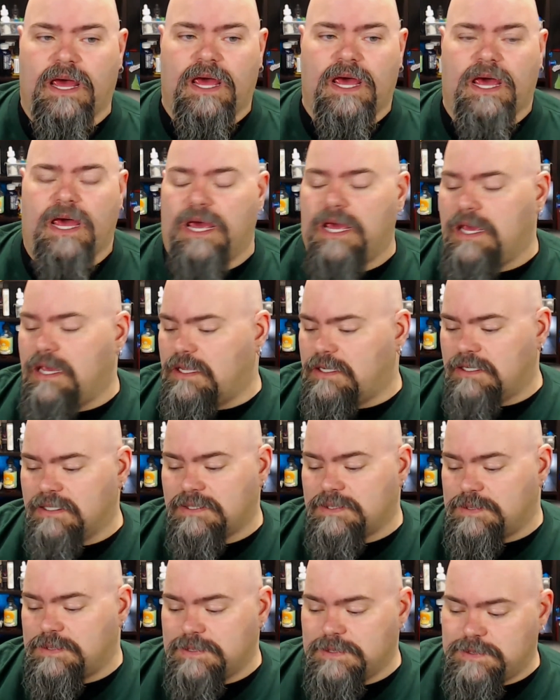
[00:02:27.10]
and
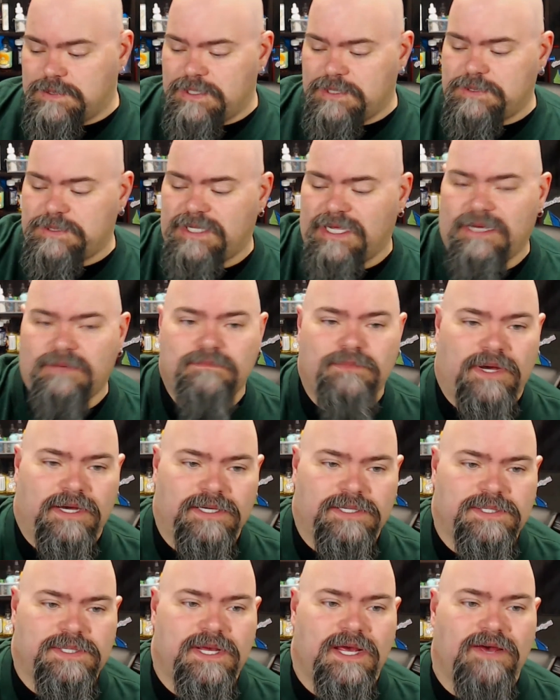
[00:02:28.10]
it's 15
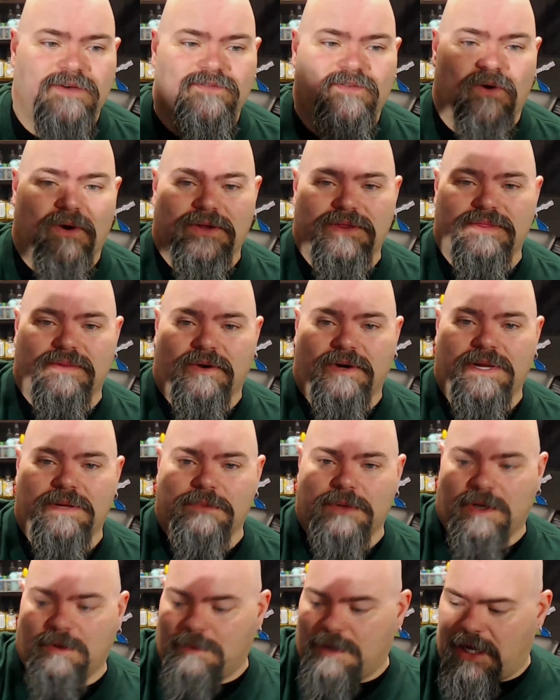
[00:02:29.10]
bucks for a 30
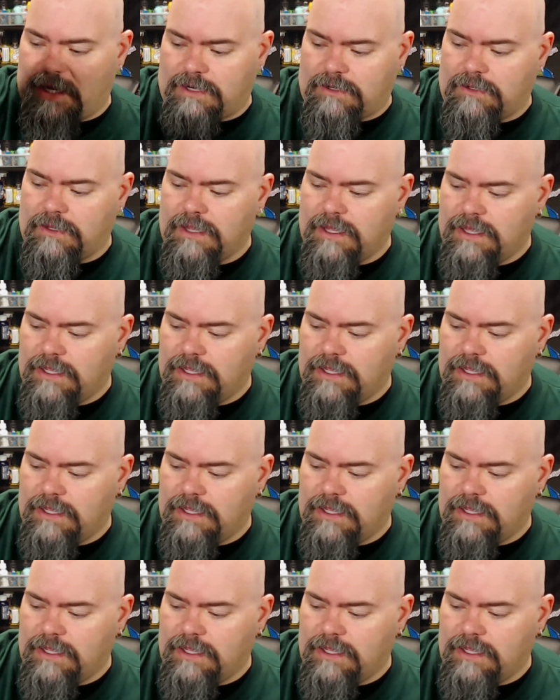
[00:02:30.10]
ml bottle.